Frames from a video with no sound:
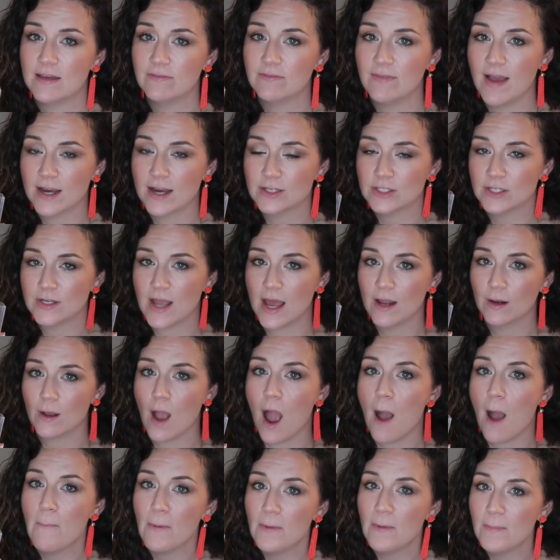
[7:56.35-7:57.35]
I've actually gotten
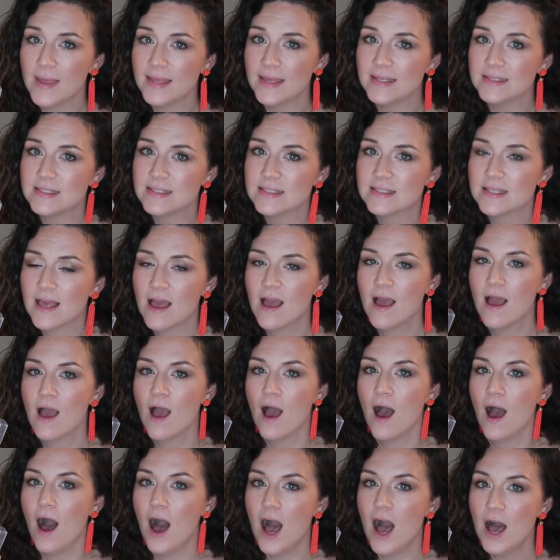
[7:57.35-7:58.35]
compliments
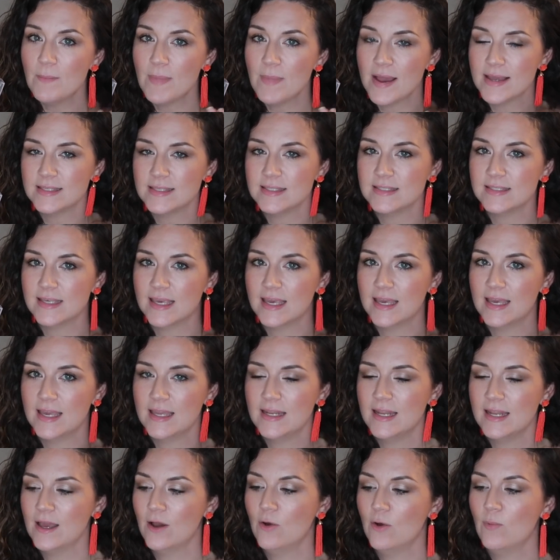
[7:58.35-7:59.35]
on my
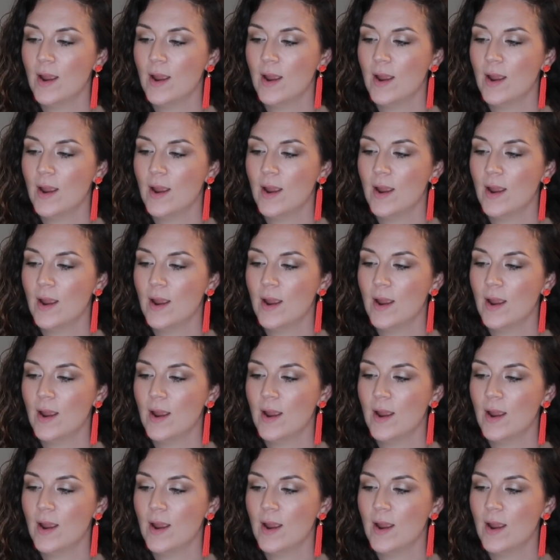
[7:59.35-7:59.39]
skin